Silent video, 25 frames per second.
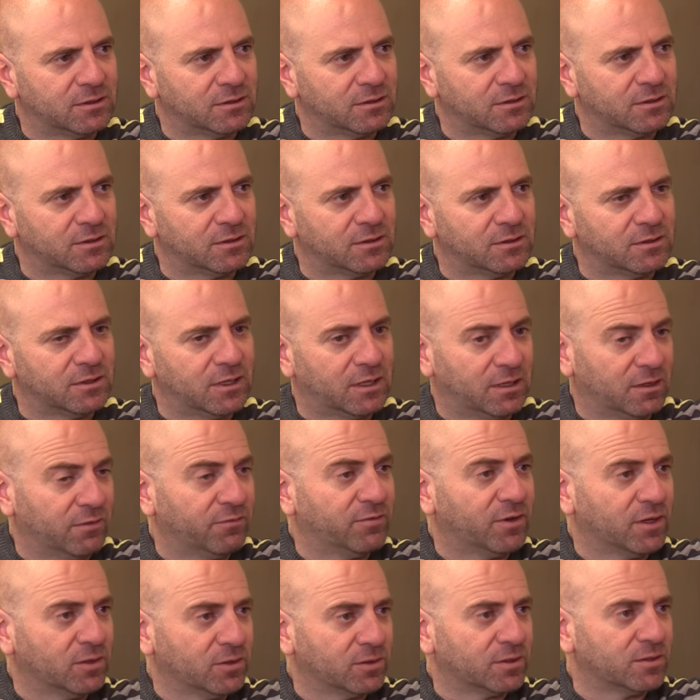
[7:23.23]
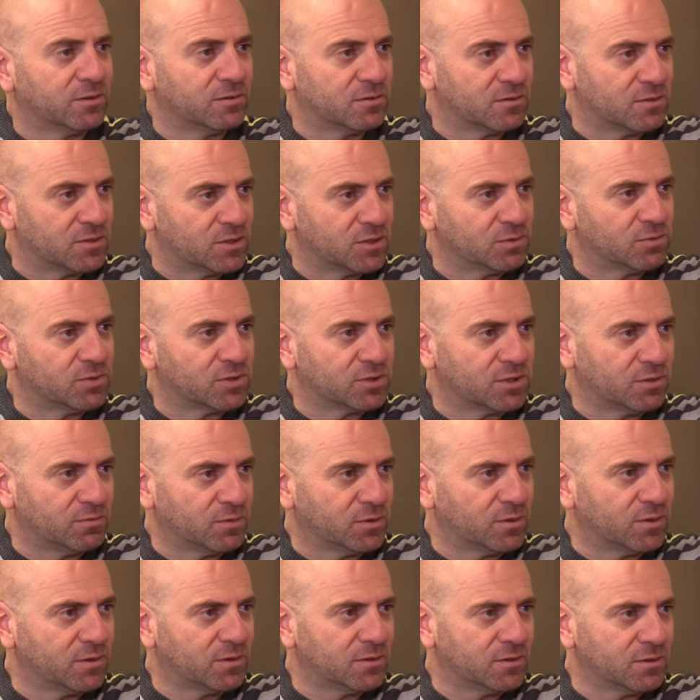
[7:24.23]
And if I look into the Jewish
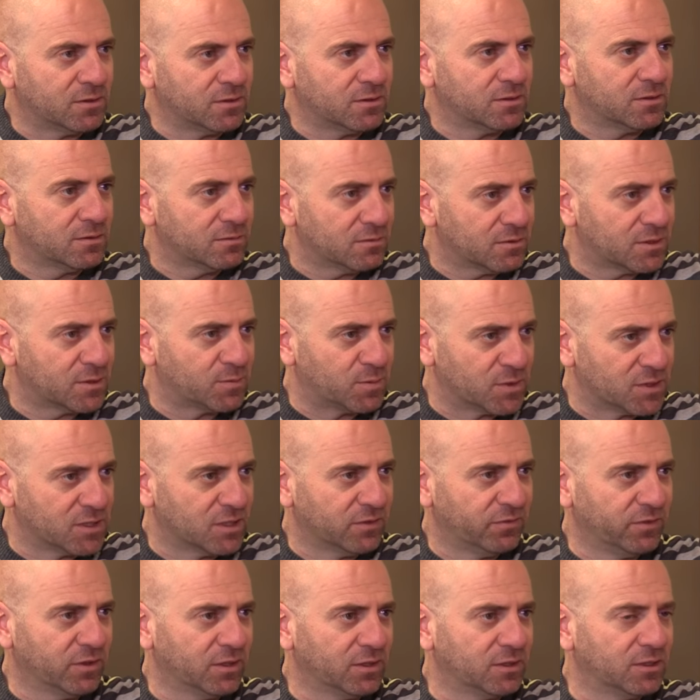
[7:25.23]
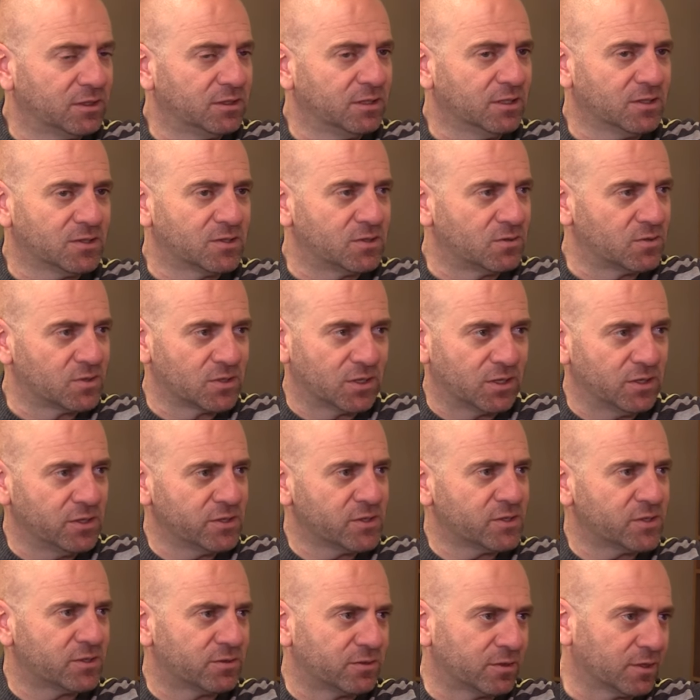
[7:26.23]
community specifically, yes, there is a
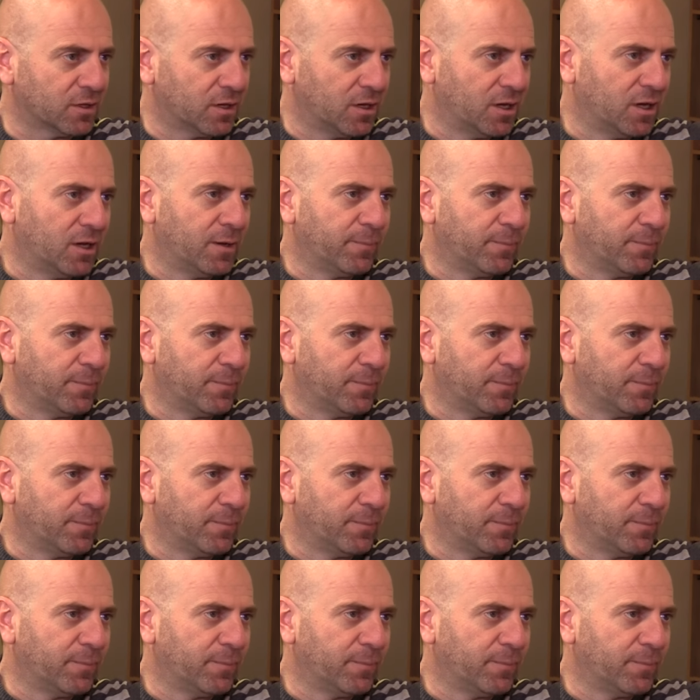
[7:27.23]
history